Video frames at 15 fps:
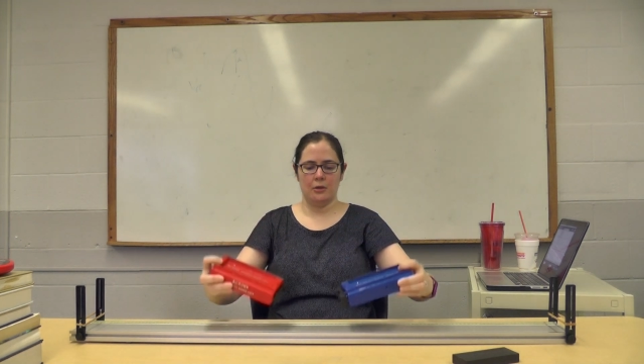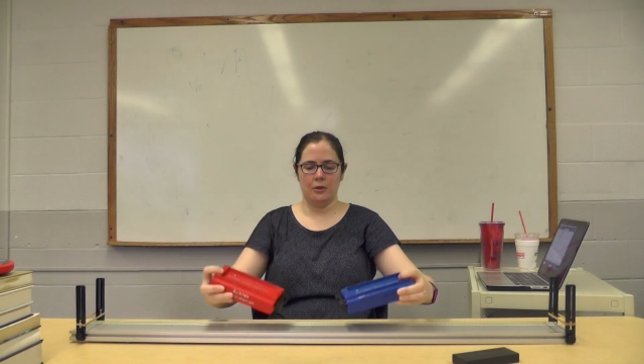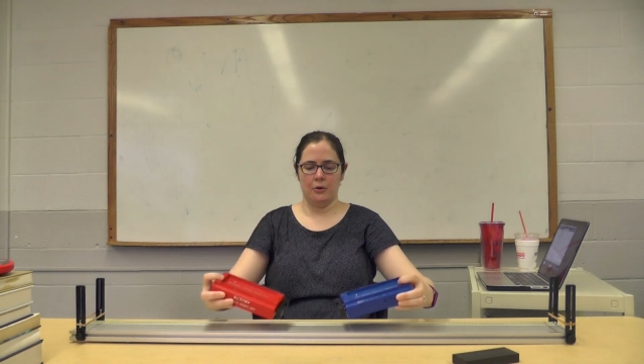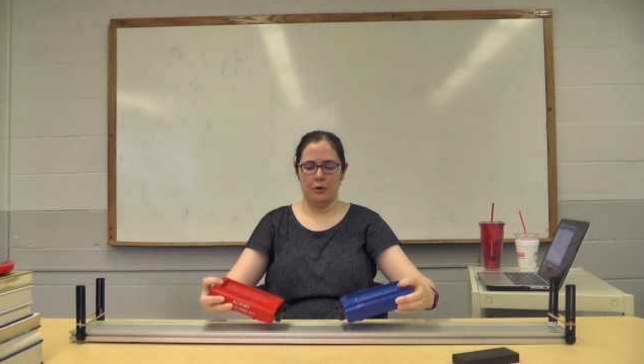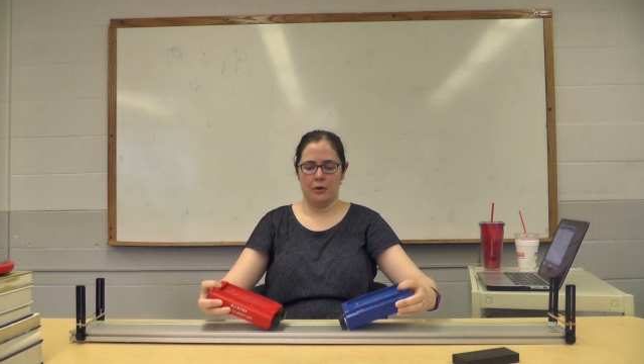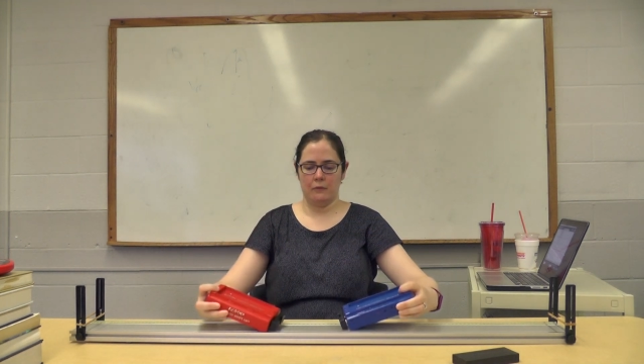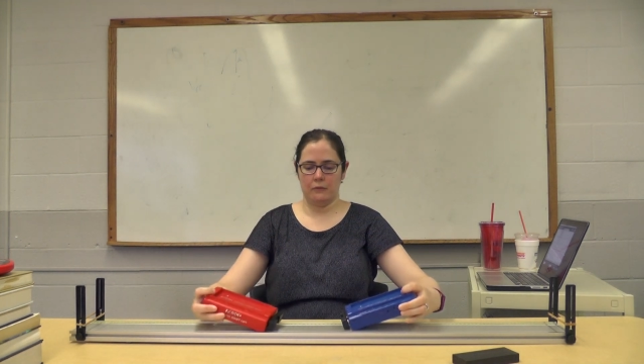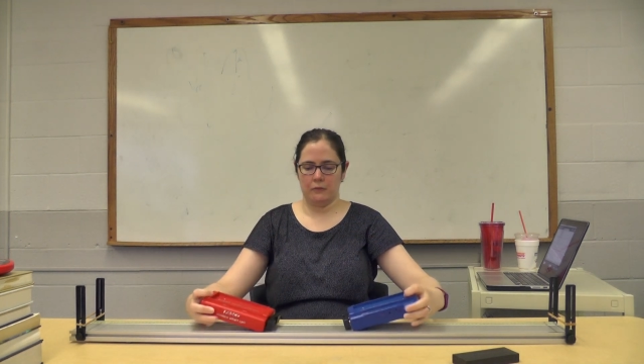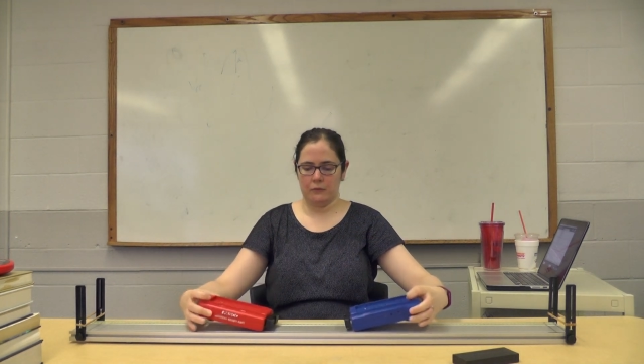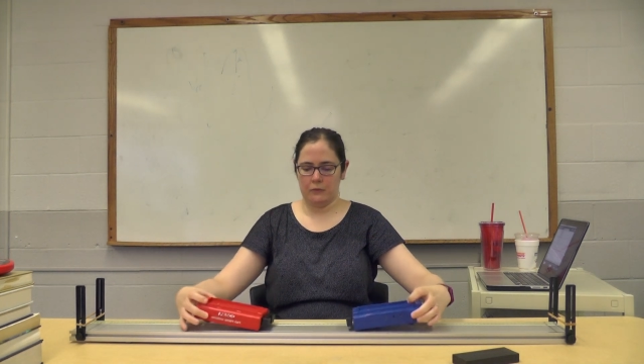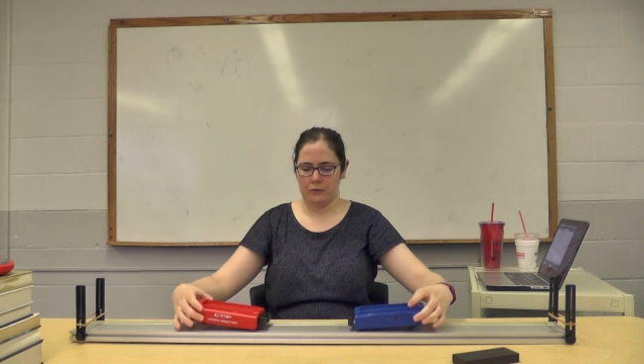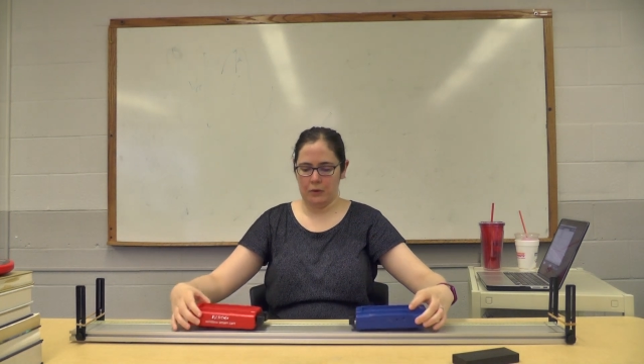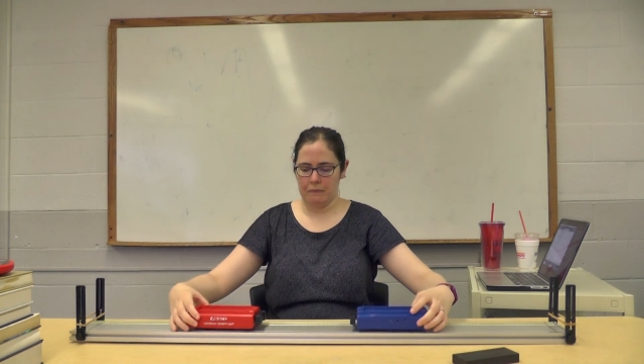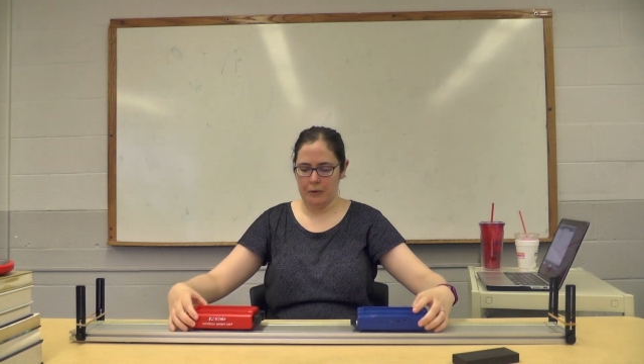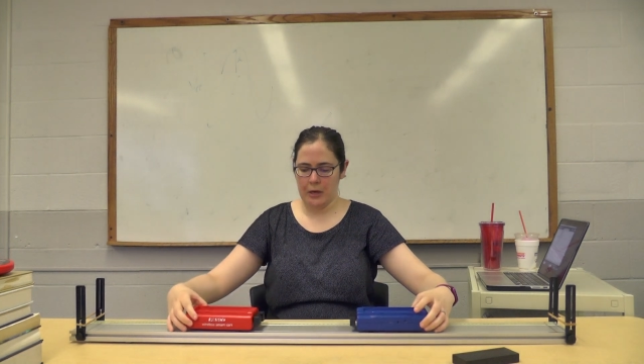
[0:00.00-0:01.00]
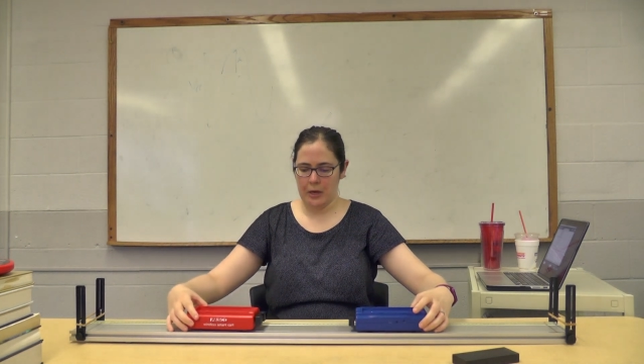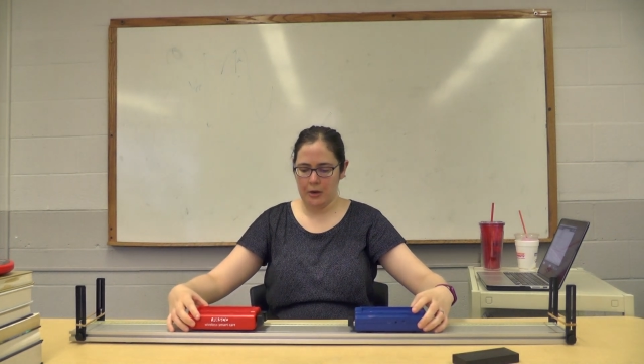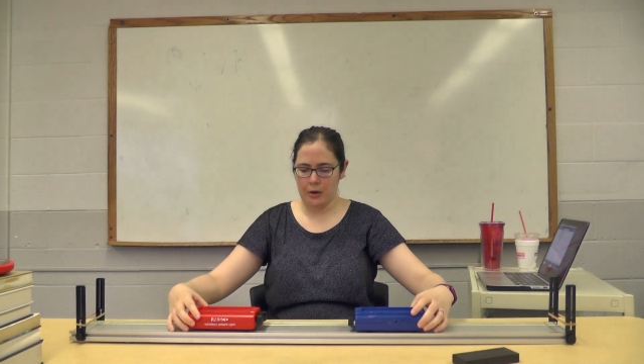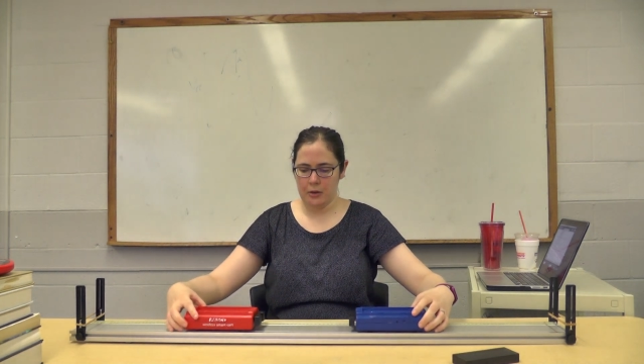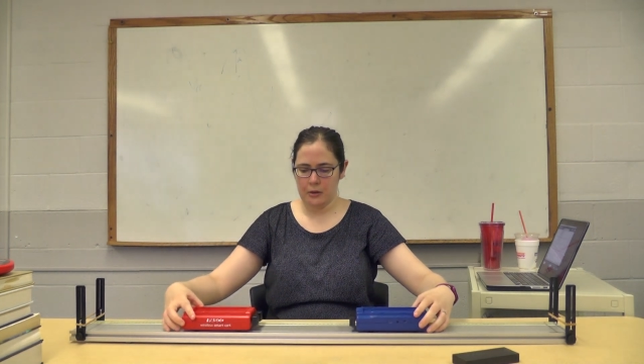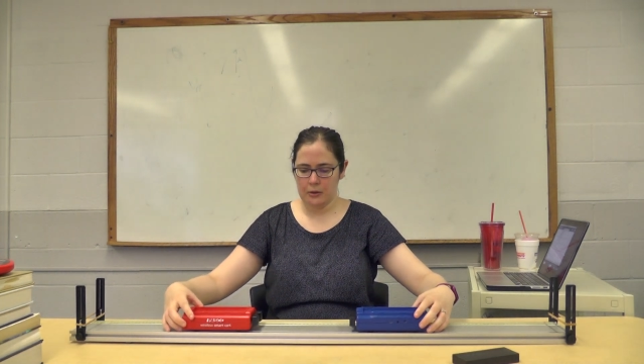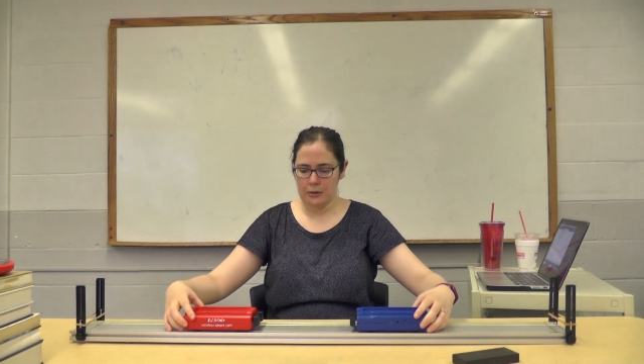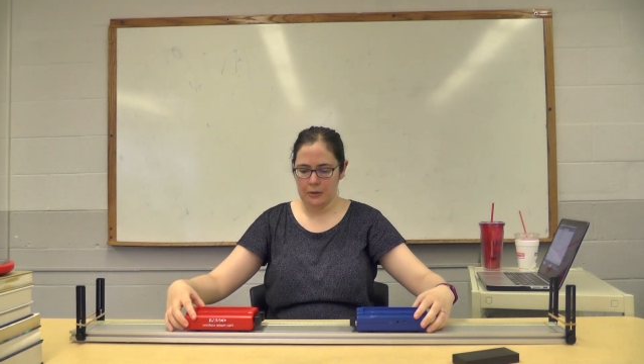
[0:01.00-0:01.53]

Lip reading: they're going to repel,